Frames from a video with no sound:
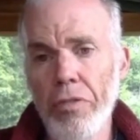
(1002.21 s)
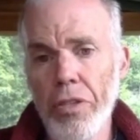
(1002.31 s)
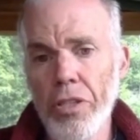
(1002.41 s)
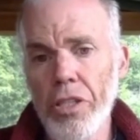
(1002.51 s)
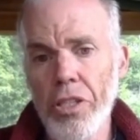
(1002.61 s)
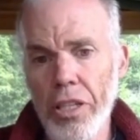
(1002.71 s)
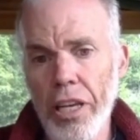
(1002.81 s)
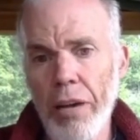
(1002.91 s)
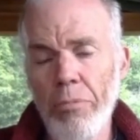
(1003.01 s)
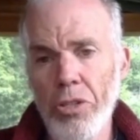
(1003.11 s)
physics and
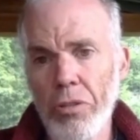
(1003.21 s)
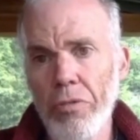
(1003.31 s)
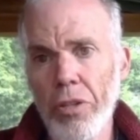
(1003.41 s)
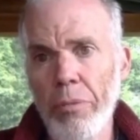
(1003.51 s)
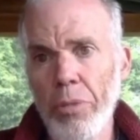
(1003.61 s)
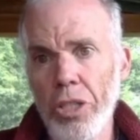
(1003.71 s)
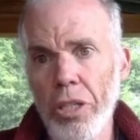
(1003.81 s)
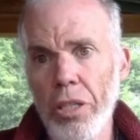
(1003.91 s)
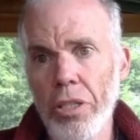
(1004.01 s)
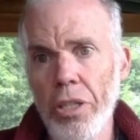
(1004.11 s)
chemistry of climate
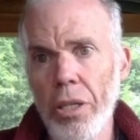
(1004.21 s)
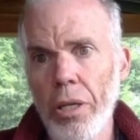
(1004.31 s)
change.